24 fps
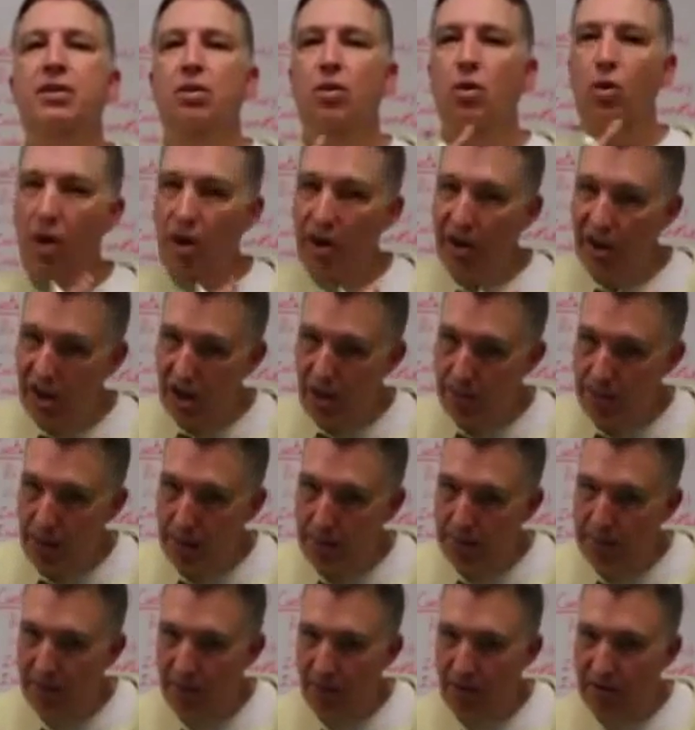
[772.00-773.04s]
They're all going to come
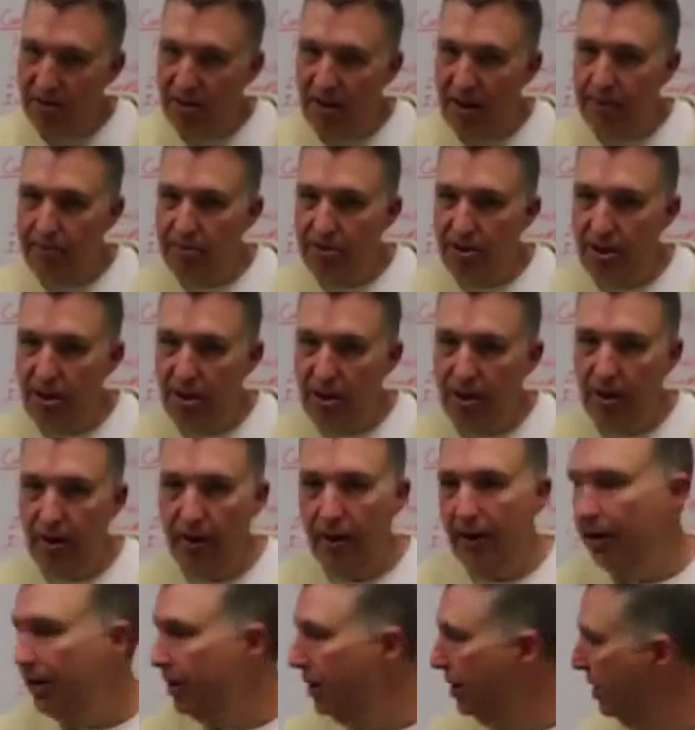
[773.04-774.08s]
up different times of the year.
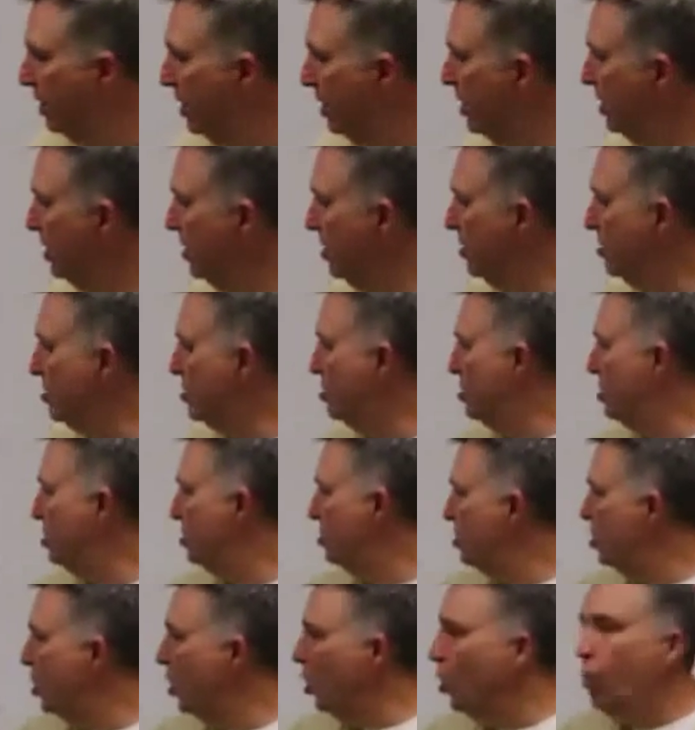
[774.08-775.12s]
There's just
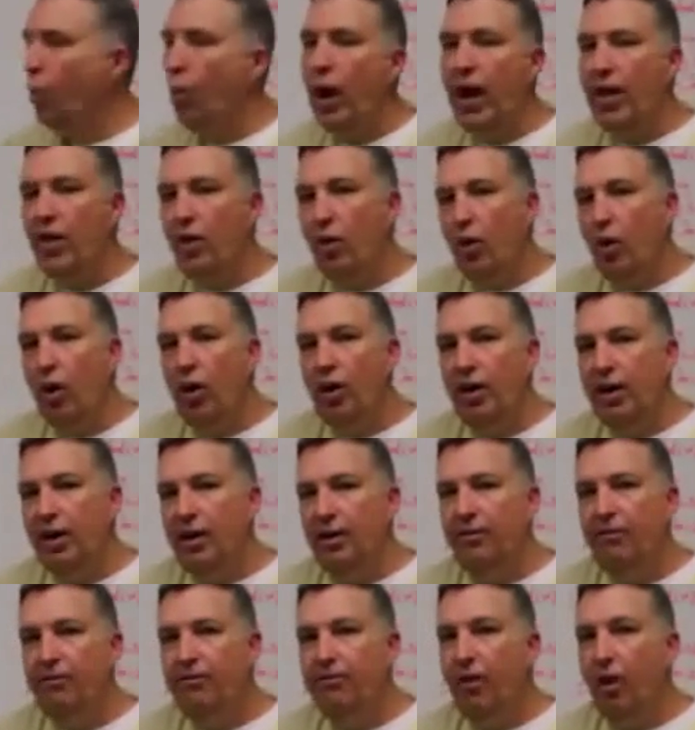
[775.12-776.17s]
no way they're all going
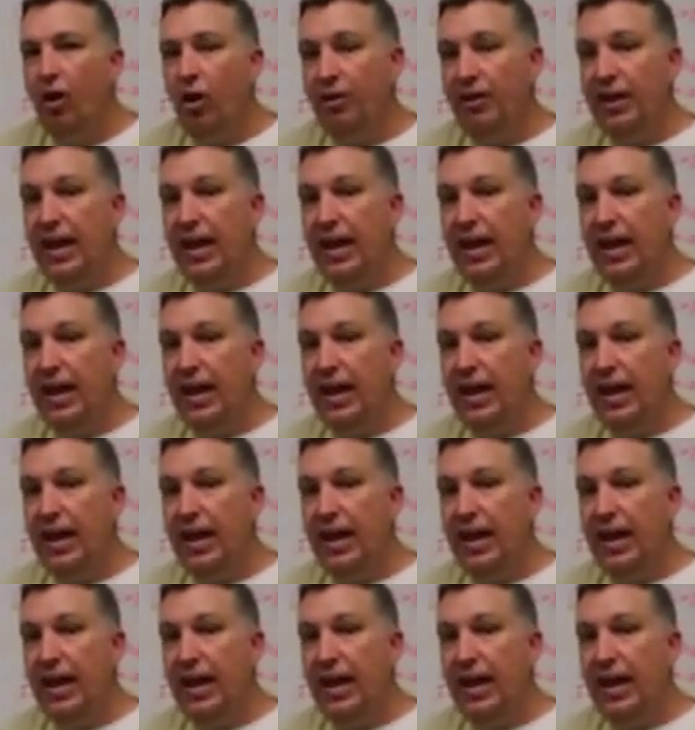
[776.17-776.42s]
to fall.